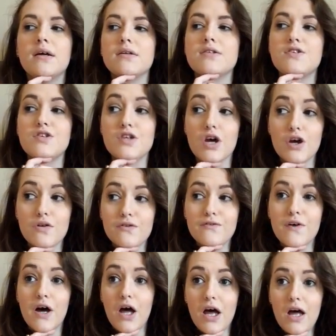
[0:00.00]
So
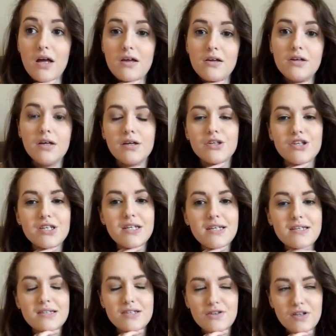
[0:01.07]
far,
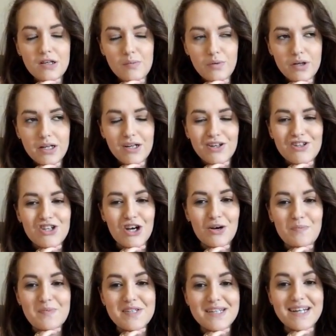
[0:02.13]
she's doing a pretty good
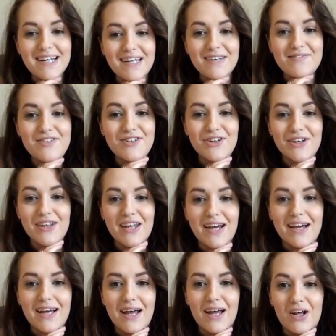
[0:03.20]
job today of doing that.